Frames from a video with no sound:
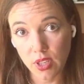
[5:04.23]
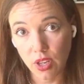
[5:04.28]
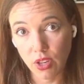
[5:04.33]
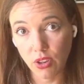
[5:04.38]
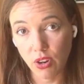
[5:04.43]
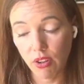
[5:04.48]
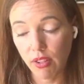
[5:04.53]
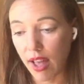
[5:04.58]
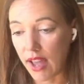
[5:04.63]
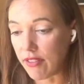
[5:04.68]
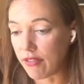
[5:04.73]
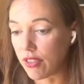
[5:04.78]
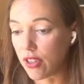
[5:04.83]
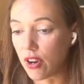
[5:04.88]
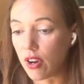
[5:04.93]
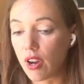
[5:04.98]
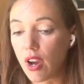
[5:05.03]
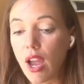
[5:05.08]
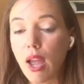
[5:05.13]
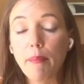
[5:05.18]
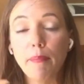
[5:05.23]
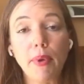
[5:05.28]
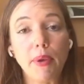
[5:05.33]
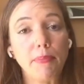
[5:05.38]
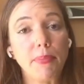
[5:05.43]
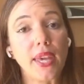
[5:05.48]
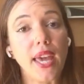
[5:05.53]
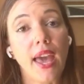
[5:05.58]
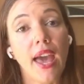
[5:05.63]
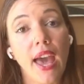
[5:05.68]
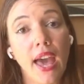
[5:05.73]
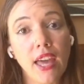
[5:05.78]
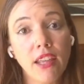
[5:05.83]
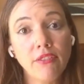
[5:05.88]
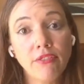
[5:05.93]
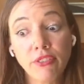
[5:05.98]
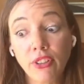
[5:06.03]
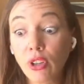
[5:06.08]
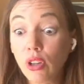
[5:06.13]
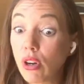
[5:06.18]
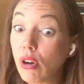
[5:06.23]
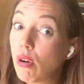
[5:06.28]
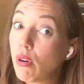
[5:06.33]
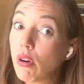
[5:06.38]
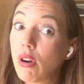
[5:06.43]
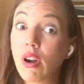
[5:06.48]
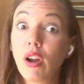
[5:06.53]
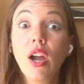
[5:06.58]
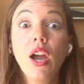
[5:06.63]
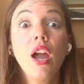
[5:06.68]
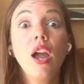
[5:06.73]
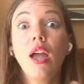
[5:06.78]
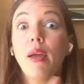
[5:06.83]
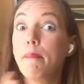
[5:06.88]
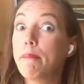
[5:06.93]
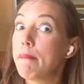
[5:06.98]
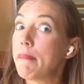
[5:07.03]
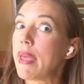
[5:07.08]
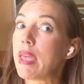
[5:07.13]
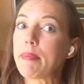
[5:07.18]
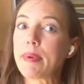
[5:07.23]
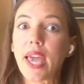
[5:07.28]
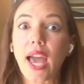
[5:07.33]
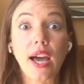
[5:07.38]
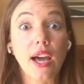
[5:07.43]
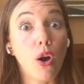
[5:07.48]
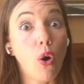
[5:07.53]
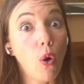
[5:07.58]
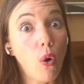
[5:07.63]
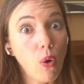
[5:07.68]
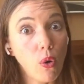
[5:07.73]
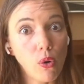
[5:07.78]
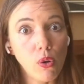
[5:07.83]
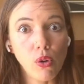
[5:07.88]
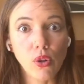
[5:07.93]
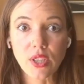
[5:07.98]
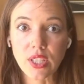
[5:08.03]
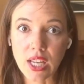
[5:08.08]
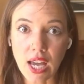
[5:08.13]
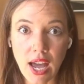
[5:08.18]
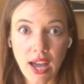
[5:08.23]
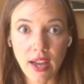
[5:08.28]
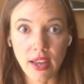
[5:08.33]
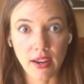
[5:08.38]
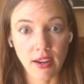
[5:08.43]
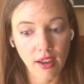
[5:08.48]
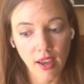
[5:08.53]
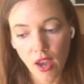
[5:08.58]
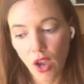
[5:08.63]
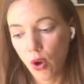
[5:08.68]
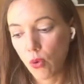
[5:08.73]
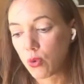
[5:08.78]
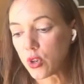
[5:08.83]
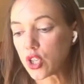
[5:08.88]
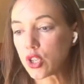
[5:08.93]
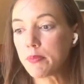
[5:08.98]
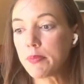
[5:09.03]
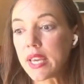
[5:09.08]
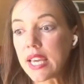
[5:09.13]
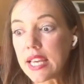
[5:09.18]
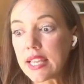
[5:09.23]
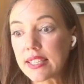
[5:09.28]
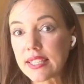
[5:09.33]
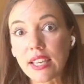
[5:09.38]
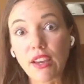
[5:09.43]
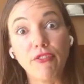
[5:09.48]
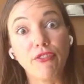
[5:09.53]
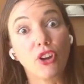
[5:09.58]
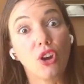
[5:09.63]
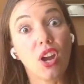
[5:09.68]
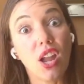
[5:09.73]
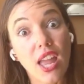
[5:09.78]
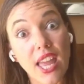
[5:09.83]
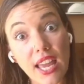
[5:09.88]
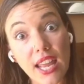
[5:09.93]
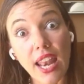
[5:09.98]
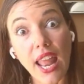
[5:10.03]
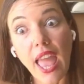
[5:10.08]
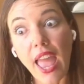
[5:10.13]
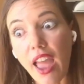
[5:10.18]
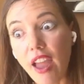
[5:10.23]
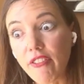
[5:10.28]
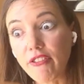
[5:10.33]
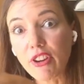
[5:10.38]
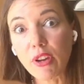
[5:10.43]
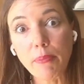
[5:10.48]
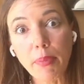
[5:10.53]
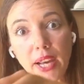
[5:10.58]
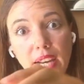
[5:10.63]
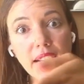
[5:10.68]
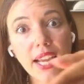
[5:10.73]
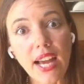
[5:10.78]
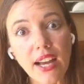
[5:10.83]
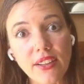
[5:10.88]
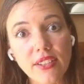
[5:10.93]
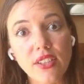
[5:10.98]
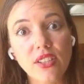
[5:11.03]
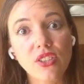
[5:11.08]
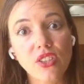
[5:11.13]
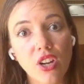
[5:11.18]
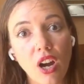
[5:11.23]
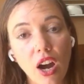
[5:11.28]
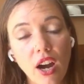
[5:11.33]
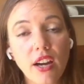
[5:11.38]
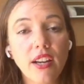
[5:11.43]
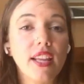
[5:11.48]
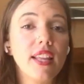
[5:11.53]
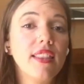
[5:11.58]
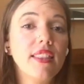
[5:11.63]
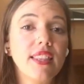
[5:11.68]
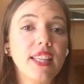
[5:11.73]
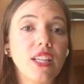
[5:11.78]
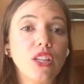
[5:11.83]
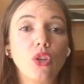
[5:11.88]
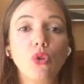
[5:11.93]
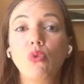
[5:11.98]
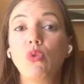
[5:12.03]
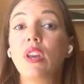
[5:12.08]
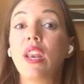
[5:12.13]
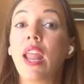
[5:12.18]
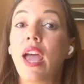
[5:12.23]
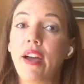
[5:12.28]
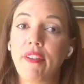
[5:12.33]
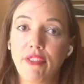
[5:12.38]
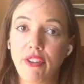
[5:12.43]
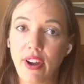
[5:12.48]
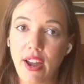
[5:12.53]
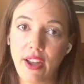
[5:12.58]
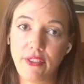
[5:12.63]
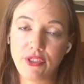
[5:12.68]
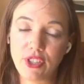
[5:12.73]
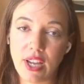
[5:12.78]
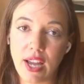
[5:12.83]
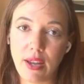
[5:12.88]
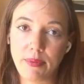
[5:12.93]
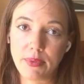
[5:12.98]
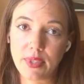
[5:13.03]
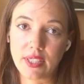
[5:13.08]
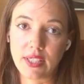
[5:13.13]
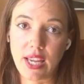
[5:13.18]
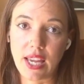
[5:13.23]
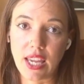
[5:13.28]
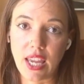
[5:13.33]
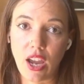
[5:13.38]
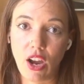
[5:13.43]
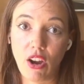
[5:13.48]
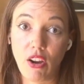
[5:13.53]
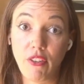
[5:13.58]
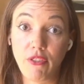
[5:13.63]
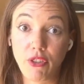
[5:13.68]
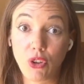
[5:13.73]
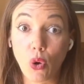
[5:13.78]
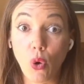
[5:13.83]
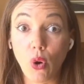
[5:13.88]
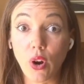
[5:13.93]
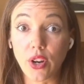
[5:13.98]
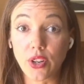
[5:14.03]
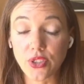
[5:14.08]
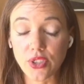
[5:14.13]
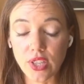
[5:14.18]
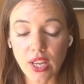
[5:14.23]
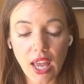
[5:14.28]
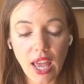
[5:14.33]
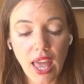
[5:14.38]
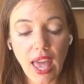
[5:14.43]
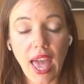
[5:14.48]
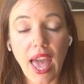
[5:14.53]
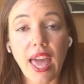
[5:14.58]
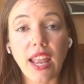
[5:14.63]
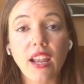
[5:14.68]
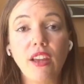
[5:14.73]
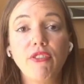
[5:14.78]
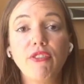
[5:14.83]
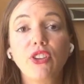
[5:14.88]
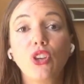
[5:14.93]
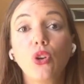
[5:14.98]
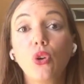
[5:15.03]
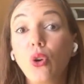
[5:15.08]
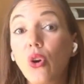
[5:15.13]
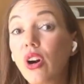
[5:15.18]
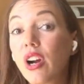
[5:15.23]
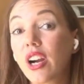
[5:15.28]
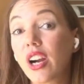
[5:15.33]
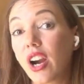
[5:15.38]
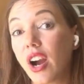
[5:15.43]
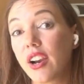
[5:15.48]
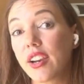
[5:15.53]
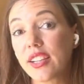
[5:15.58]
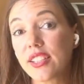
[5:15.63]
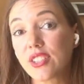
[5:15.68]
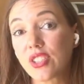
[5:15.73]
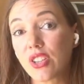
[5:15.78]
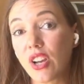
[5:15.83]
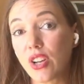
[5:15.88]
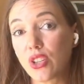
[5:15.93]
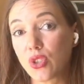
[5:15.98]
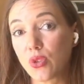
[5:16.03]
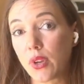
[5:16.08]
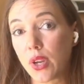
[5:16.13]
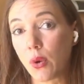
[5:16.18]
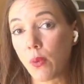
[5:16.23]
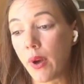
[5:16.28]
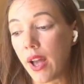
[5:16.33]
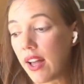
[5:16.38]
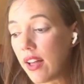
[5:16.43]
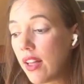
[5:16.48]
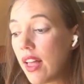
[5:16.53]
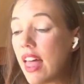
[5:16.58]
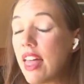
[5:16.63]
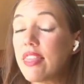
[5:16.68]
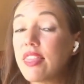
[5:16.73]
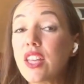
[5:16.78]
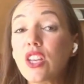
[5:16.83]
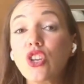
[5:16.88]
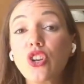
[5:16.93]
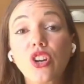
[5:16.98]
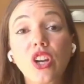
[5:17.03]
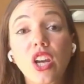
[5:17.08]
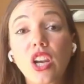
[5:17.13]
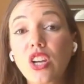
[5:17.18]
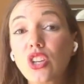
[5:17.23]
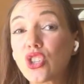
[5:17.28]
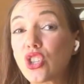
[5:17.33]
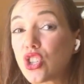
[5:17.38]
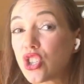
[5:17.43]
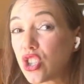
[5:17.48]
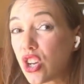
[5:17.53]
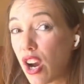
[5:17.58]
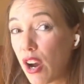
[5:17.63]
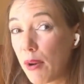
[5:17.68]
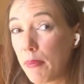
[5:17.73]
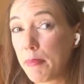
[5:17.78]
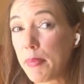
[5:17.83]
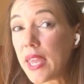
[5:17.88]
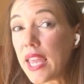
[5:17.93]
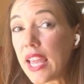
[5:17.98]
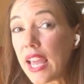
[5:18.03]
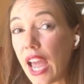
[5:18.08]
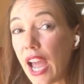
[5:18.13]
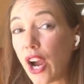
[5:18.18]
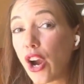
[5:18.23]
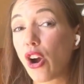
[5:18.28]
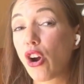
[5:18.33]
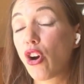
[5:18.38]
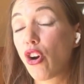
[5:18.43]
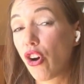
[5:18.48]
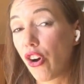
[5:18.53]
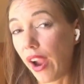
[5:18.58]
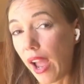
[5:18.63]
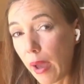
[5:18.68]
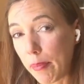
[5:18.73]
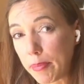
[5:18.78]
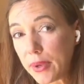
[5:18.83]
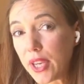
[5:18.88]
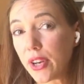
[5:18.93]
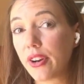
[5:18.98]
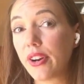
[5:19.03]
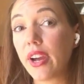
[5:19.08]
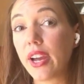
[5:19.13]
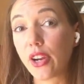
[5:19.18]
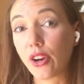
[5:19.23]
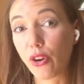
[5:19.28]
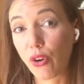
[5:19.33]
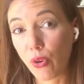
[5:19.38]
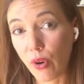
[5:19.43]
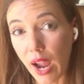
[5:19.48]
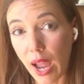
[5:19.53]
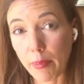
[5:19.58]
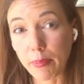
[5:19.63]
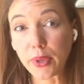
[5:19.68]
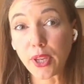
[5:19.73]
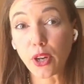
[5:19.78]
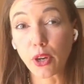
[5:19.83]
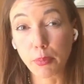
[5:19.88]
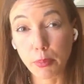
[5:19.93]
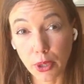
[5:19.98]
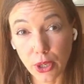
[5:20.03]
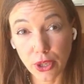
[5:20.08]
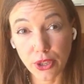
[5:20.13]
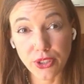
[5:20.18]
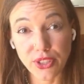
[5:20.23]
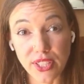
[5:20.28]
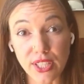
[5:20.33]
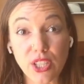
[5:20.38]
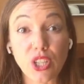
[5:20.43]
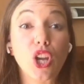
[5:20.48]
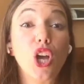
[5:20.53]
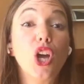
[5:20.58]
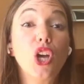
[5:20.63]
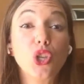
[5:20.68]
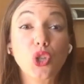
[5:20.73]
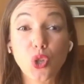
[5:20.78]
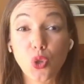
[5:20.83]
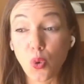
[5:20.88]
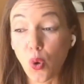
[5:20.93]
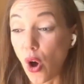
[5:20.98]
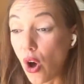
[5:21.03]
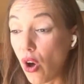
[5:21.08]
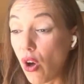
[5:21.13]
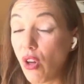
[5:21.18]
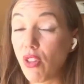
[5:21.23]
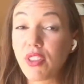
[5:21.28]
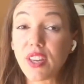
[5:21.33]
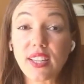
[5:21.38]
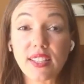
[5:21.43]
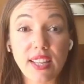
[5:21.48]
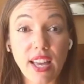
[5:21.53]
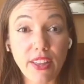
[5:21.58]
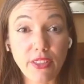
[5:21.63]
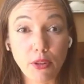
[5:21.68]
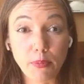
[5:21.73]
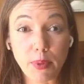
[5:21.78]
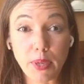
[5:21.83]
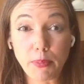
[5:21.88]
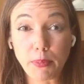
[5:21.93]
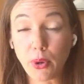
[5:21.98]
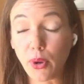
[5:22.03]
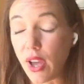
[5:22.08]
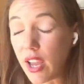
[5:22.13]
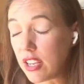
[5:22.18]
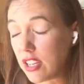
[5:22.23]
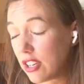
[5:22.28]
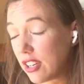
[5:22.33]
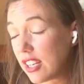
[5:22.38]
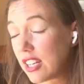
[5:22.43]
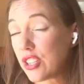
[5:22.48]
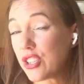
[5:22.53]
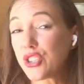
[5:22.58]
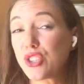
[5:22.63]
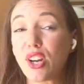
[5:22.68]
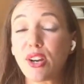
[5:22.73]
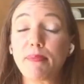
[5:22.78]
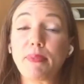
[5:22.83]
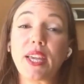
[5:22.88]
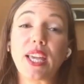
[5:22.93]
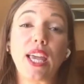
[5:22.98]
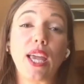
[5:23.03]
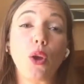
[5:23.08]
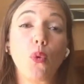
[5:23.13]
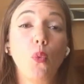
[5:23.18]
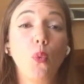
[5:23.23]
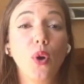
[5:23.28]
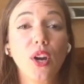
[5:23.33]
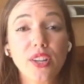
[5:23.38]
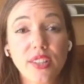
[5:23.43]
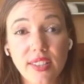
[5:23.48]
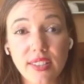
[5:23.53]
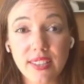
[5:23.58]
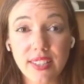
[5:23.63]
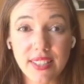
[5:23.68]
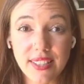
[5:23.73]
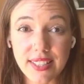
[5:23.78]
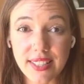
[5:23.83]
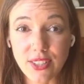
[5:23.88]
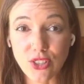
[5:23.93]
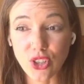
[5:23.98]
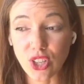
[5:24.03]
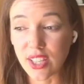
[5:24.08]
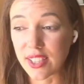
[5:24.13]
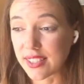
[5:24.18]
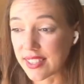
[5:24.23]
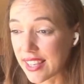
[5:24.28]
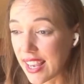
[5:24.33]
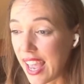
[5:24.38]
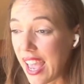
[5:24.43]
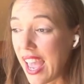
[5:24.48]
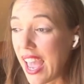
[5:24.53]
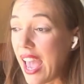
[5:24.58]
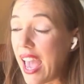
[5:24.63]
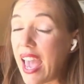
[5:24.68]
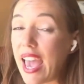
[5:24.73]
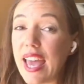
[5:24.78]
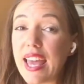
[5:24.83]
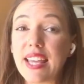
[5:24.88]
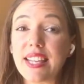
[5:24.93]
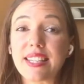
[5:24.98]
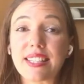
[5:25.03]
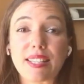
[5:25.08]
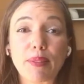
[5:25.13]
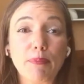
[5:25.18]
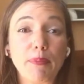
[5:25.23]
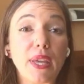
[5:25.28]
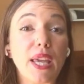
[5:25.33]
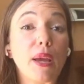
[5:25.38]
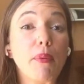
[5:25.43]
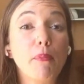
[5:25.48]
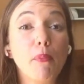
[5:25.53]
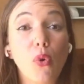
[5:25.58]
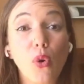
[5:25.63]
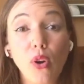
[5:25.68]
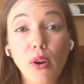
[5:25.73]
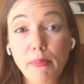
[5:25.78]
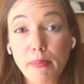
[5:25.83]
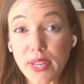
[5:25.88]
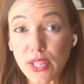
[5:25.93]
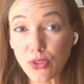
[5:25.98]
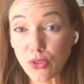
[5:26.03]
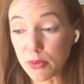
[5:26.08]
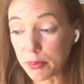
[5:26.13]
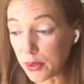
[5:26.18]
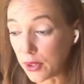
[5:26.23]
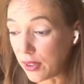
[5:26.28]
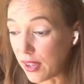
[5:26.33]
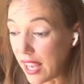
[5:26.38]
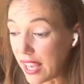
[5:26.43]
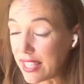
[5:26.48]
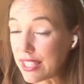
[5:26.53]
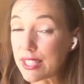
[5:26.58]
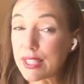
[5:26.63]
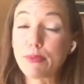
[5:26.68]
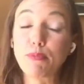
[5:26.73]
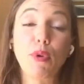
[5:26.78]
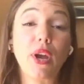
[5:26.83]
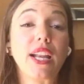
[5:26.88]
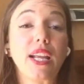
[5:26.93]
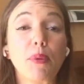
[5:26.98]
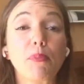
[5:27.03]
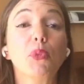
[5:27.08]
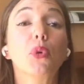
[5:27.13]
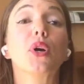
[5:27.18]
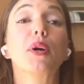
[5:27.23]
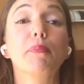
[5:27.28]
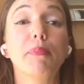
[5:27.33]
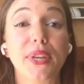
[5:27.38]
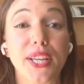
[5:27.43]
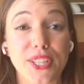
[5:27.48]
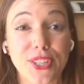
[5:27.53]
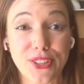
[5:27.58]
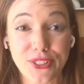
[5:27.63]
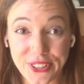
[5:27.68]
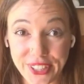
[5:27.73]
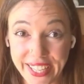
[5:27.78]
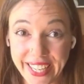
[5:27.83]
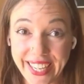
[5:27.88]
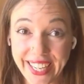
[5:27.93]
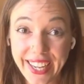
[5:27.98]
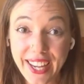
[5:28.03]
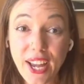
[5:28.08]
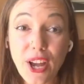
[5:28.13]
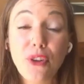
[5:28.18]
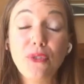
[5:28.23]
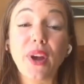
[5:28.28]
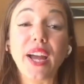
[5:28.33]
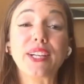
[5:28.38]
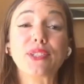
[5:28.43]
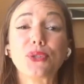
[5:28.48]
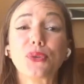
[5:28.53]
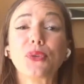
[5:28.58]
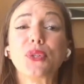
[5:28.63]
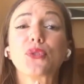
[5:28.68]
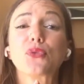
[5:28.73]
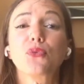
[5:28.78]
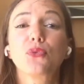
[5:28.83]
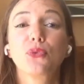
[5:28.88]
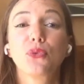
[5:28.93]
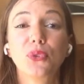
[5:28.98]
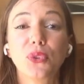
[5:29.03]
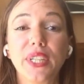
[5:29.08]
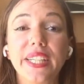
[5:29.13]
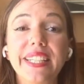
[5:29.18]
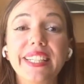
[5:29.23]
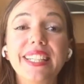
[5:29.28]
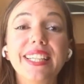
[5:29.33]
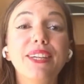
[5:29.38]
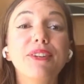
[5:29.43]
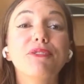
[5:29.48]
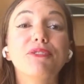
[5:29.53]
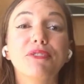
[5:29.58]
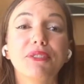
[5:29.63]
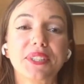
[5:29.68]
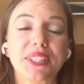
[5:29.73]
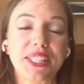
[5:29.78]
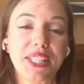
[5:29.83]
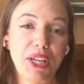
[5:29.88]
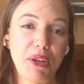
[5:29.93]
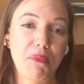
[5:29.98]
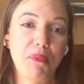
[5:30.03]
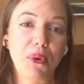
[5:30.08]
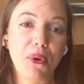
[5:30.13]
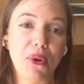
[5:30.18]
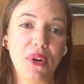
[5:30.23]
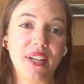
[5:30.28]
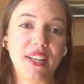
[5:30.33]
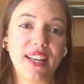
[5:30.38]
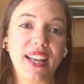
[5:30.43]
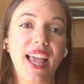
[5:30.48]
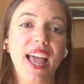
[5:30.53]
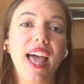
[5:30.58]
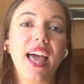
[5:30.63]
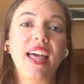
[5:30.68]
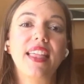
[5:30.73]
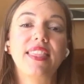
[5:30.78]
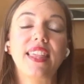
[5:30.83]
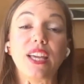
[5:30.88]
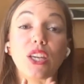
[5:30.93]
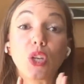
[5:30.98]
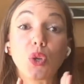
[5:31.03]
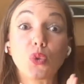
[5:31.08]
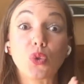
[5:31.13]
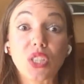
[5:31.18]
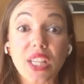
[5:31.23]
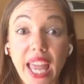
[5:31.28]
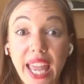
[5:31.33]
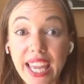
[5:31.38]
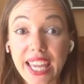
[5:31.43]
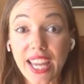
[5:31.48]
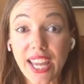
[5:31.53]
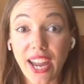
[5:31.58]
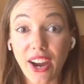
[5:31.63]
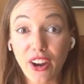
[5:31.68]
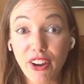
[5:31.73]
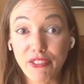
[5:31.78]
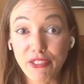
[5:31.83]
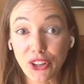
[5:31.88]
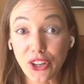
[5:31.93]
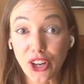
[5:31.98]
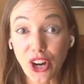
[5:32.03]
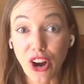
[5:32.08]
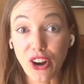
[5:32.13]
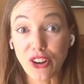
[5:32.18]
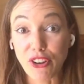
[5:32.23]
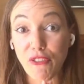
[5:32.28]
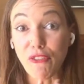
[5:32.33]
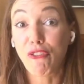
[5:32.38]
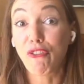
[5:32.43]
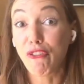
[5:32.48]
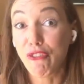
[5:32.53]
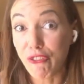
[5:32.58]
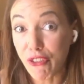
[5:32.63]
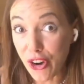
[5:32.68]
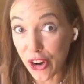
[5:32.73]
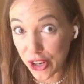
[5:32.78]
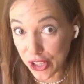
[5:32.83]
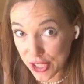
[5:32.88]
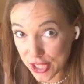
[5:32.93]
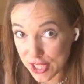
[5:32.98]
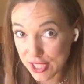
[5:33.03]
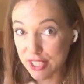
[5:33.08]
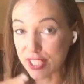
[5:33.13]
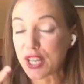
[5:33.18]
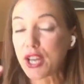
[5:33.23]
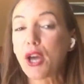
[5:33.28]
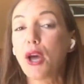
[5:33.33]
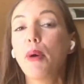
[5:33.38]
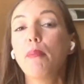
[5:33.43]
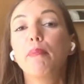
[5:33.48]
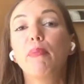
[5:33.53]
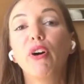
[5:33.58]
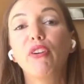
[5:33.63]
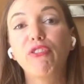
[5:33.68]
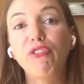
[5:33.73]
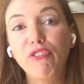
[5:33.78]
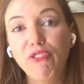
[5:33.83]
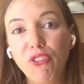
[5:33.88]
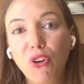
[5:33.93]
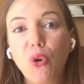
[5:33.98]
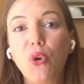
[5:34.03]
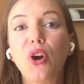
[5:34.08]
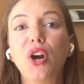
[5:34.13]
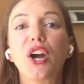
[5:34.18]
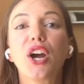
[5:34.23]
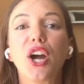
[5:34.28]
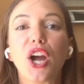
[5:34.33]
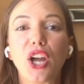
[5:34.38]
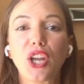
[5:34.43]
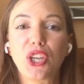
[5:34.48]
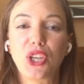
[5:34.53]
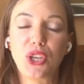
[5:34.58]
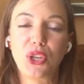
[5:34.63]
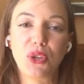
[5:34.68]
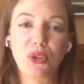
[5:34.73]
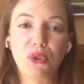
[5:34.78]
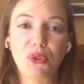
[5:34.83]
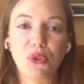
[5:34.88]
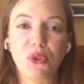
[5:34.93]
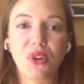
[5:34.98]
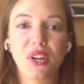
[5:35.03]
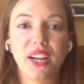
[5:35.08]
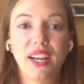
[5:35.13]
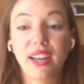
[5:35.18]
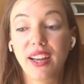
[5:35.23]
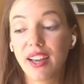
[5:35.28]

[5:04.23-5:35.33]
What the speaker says: in your life. There might be a handful or maybe a whole ton, which means if you're in everybody else's garden, then you never have time to take care of yours. And if your garden's not doing well, then you're gonna start being a crappier and crappier person to all these other people, and you're gonna start making worse decisions and being more miserable and spreading more misery, right? So it's really, really important that you take care of your garden first before you